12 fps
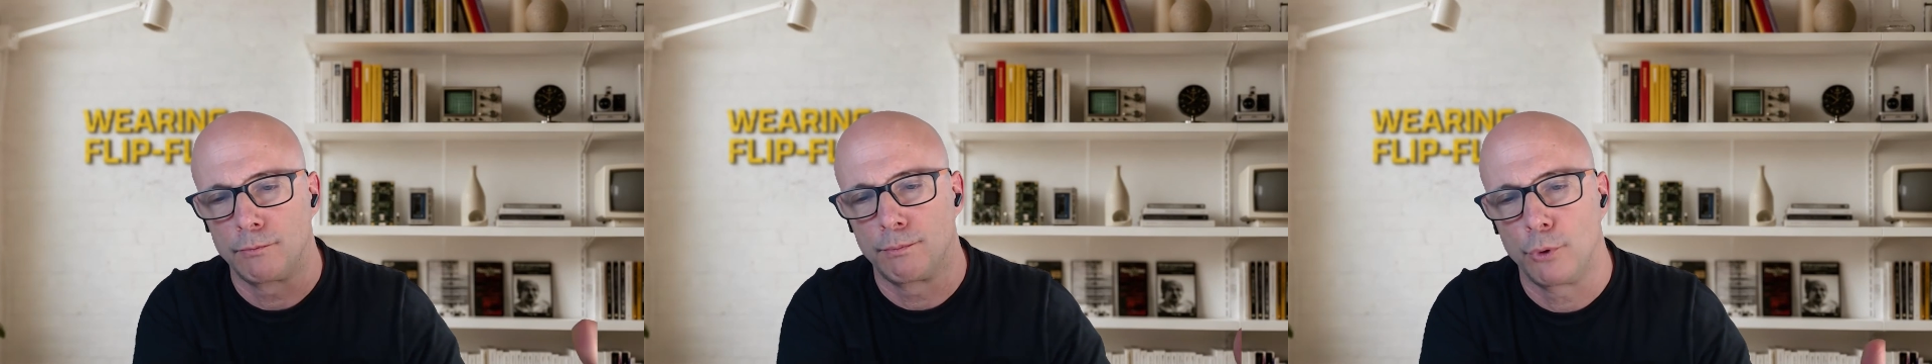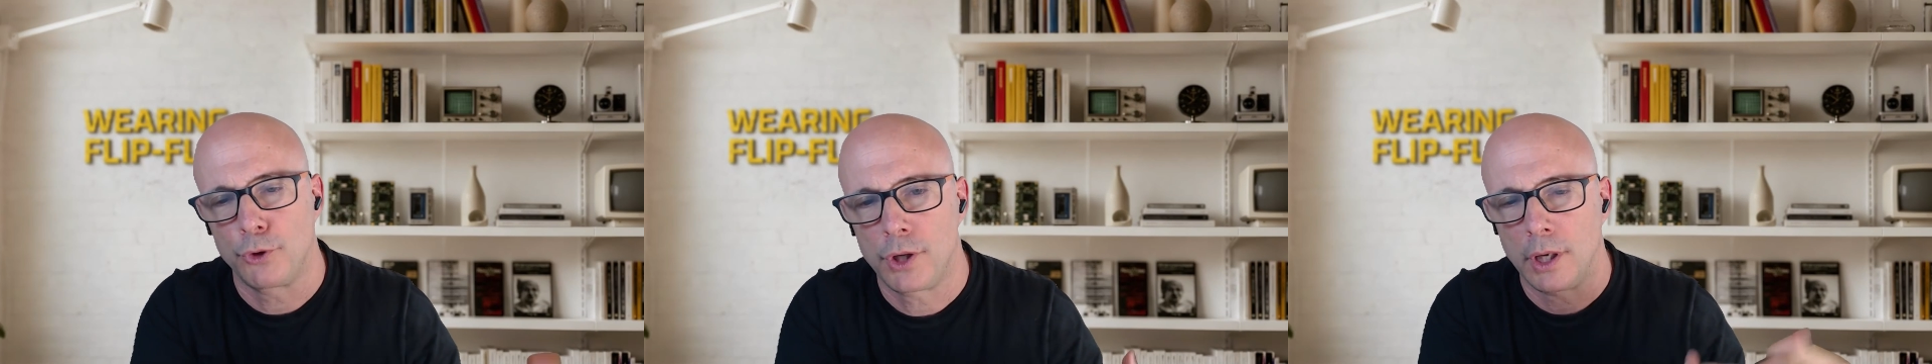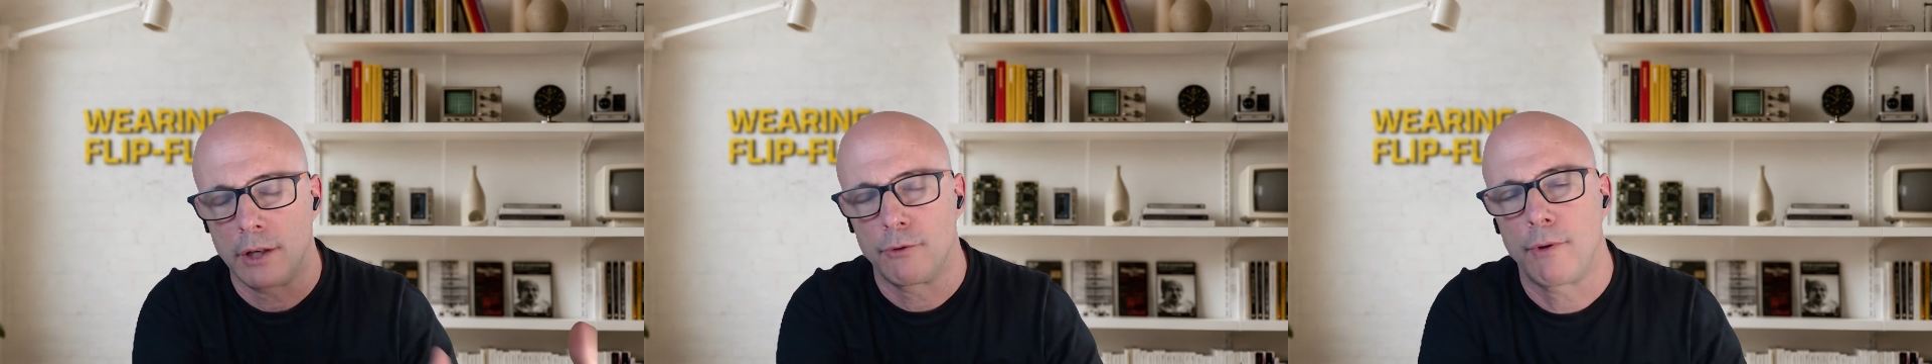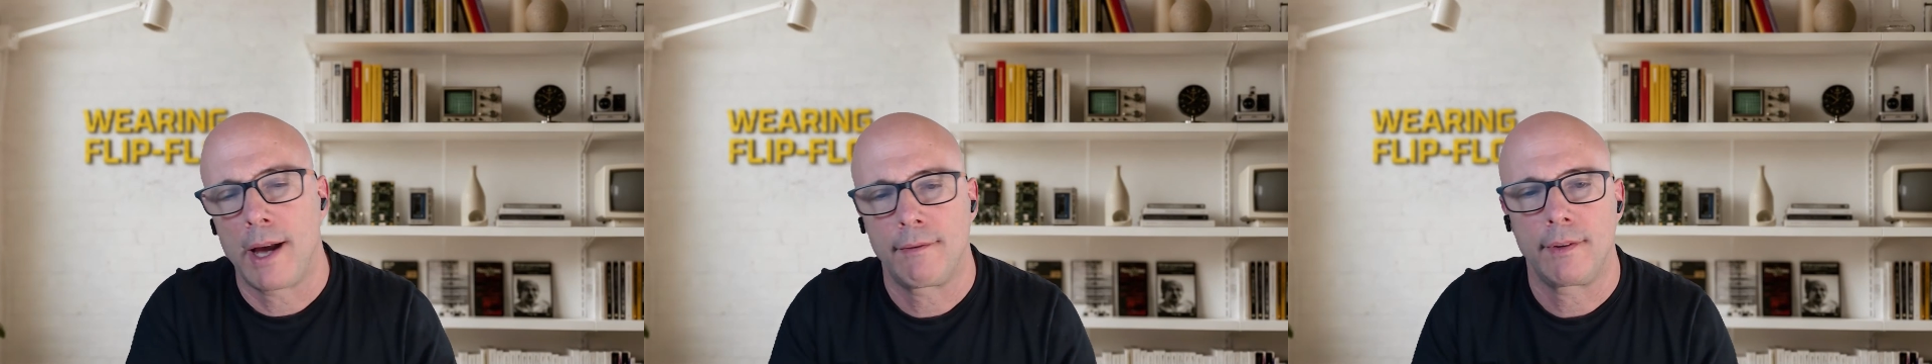pushing and
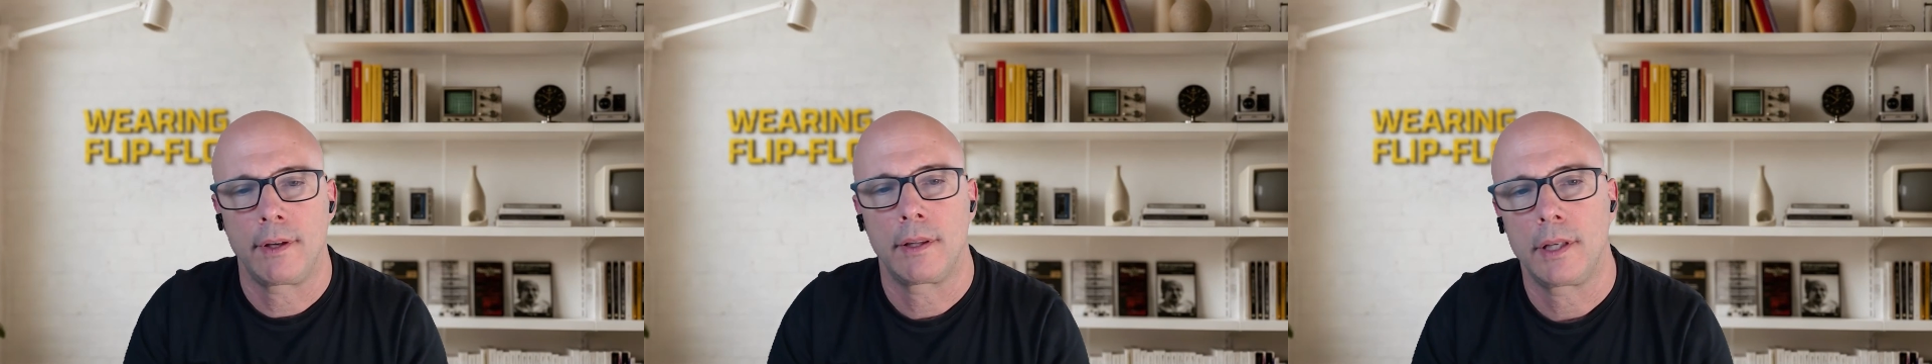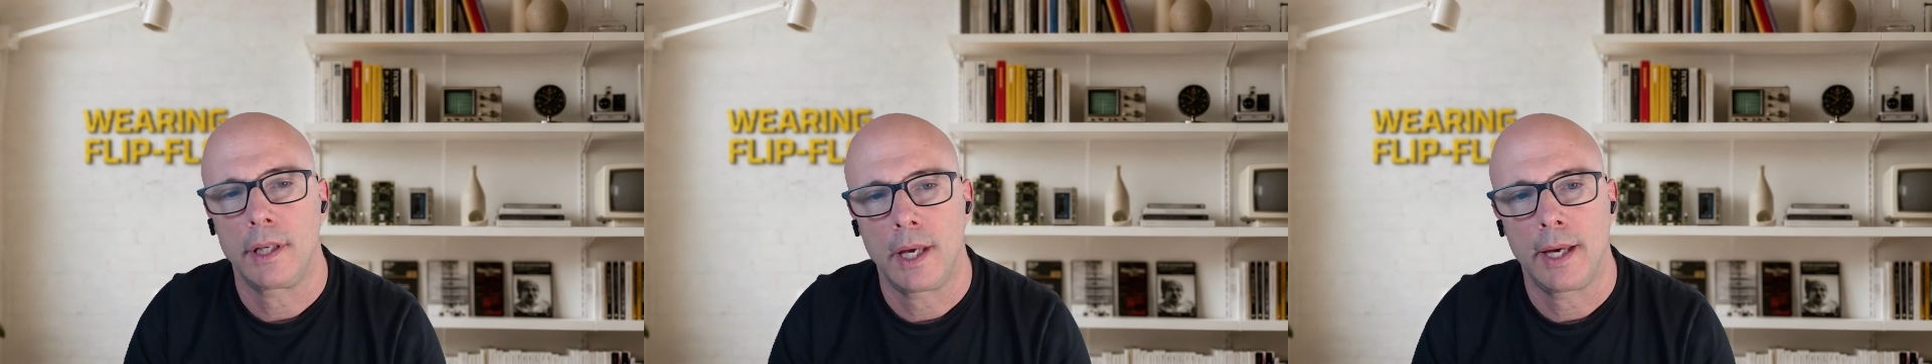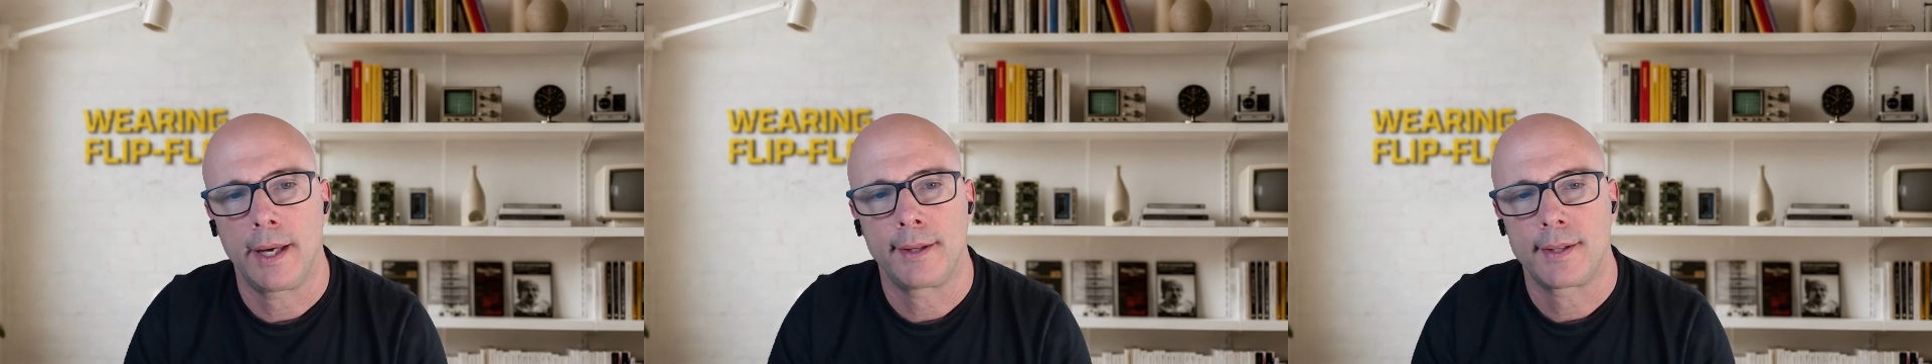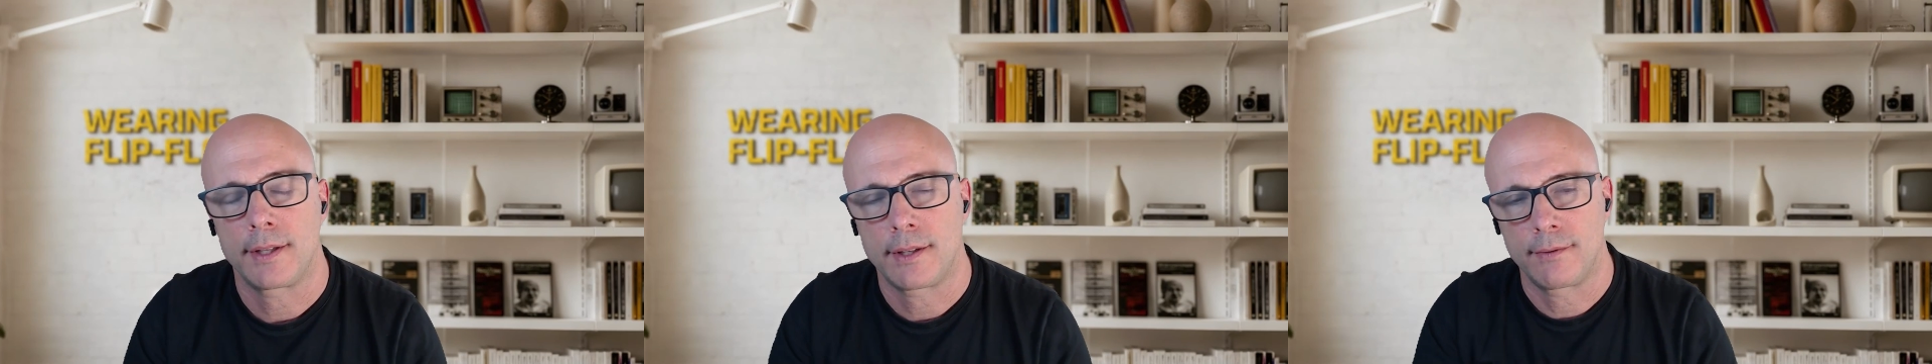driving the
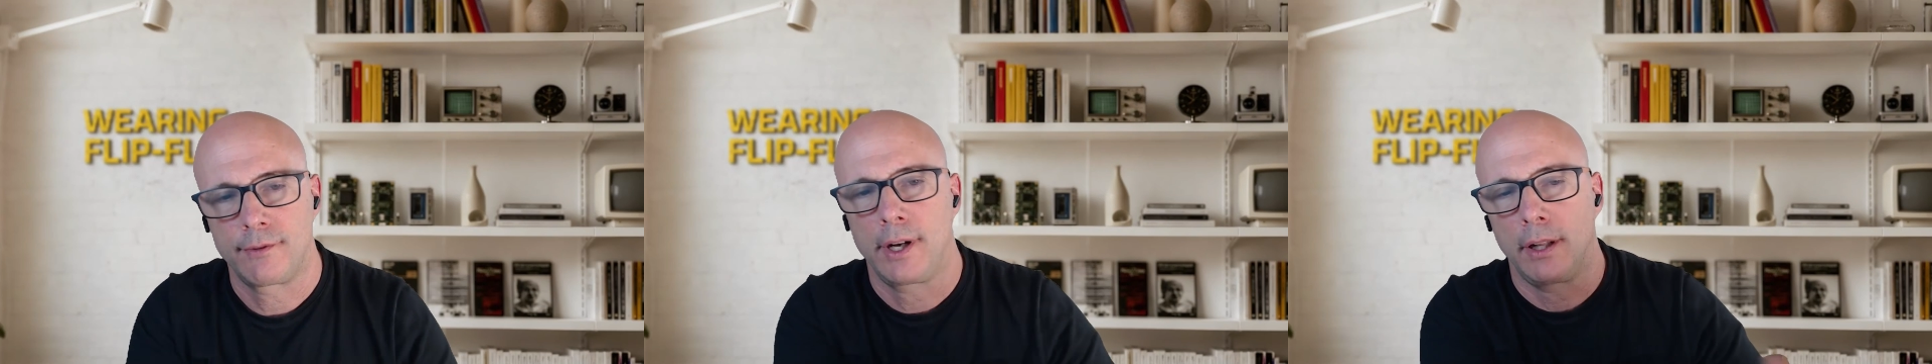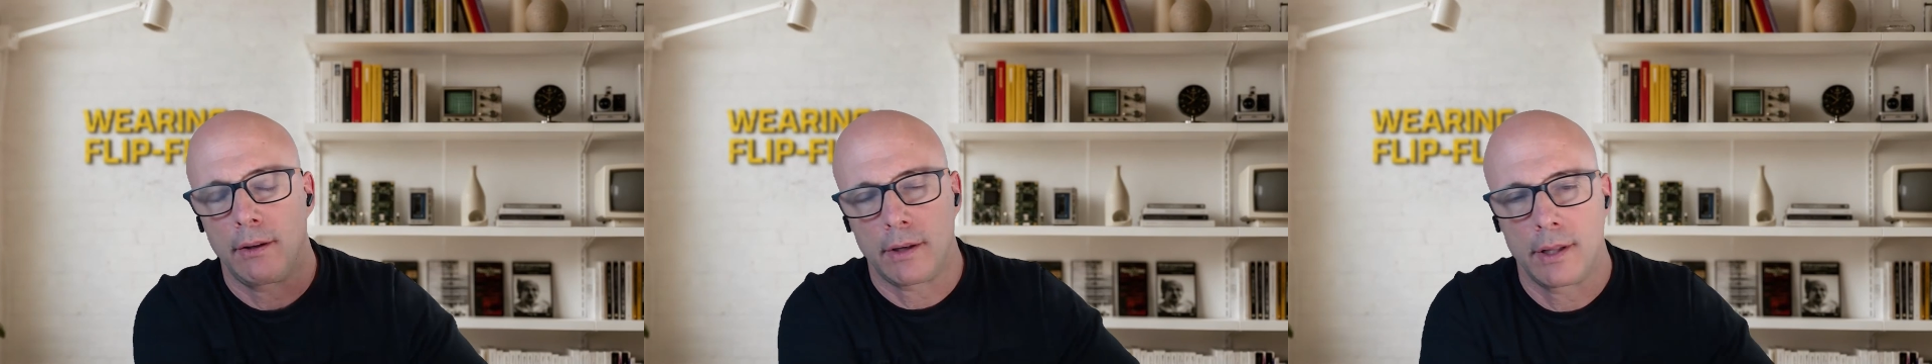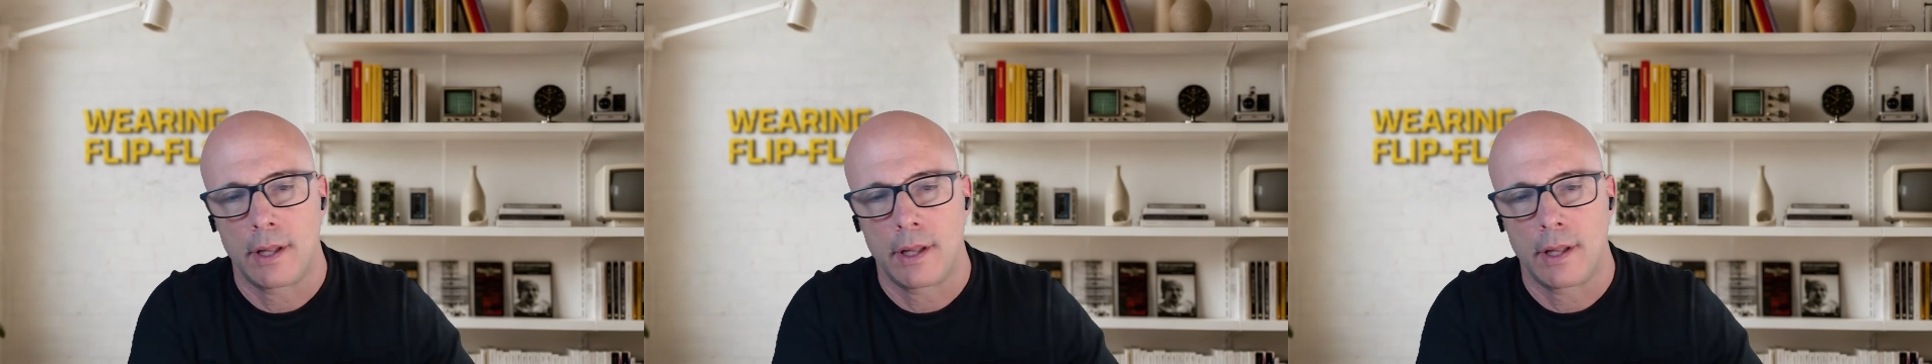SystemVerilog